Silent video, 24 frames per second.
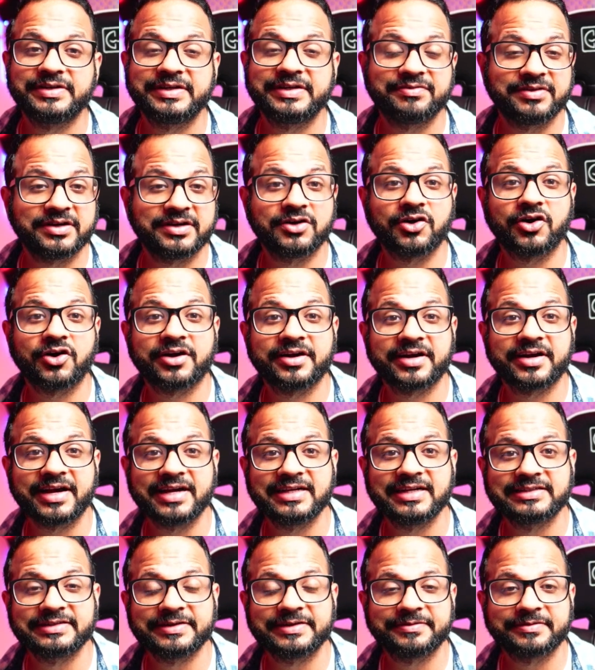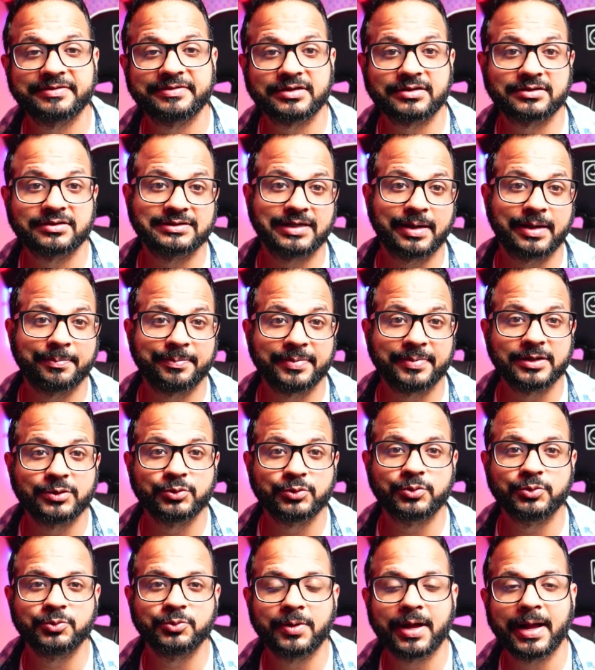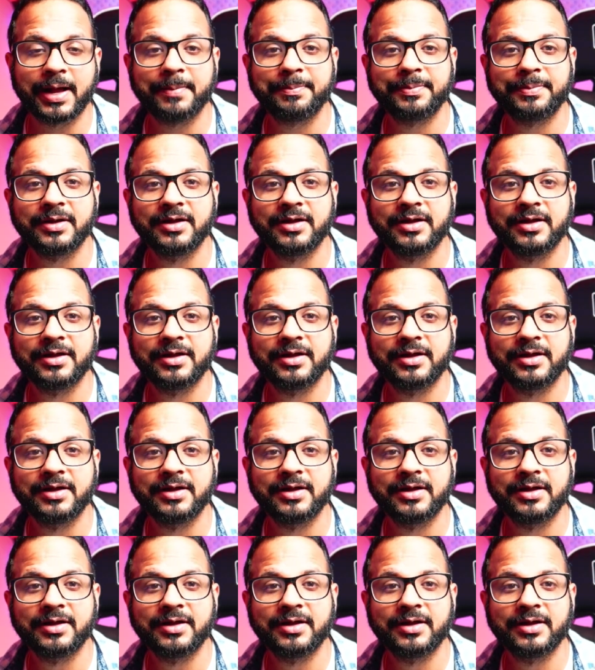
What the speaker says: we even Dockerized a sample to-do app.